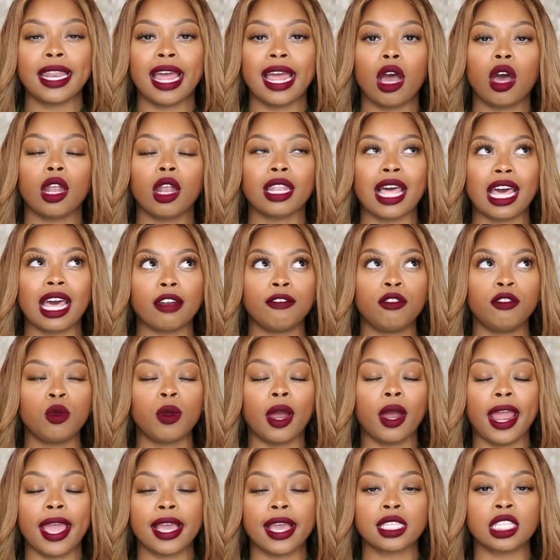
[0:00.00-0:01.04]
Now, a lot of you
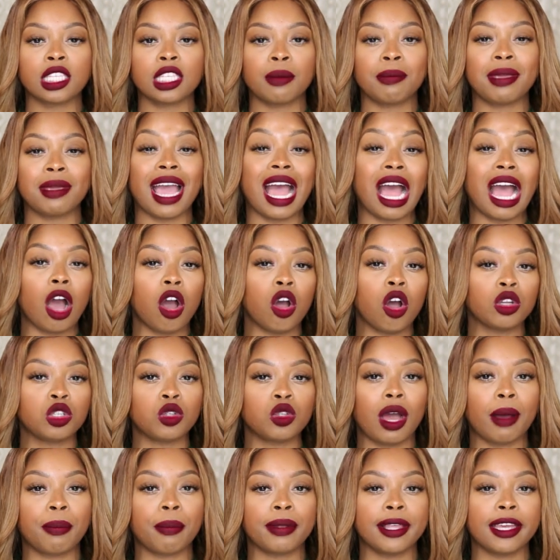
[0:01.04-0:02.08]
are asking me, how
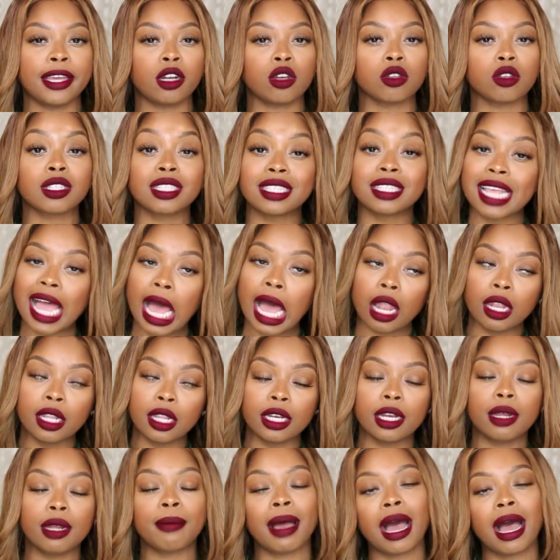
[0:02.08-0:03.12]
do I plan on
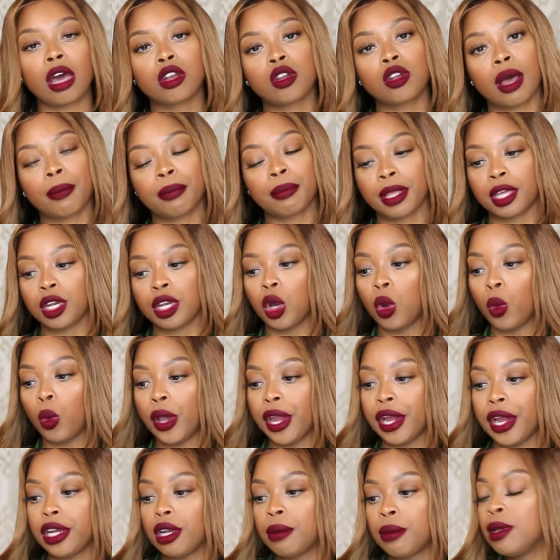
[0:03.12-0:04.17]
styling them? How do I plan on
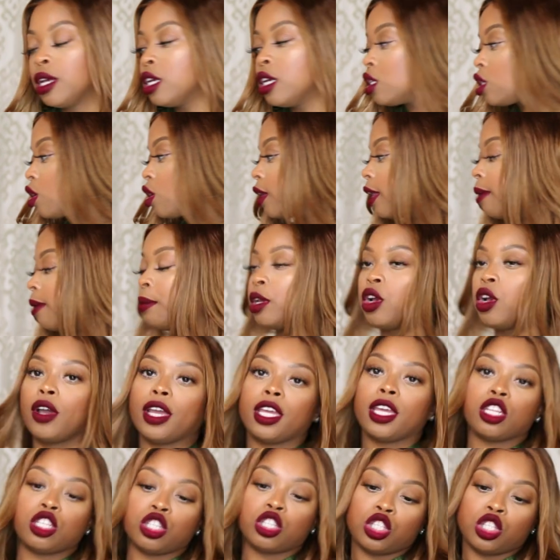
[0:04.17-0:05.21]
wearing them? So let me go
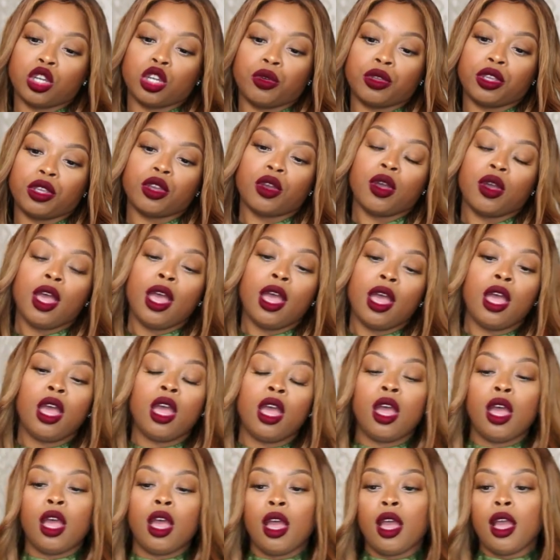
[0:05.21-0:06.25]
ahead and show you.
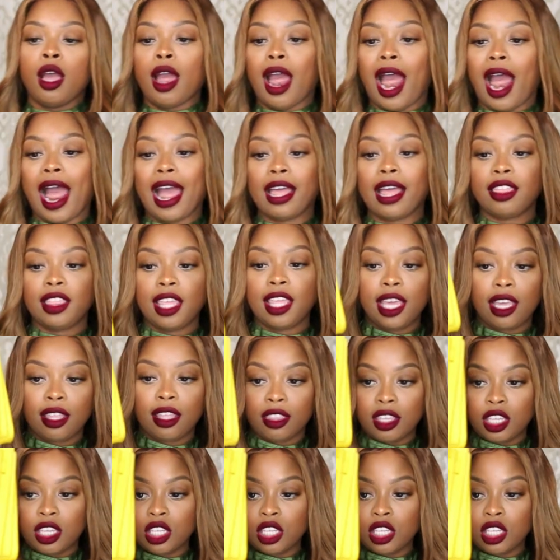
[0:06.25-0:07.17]
I think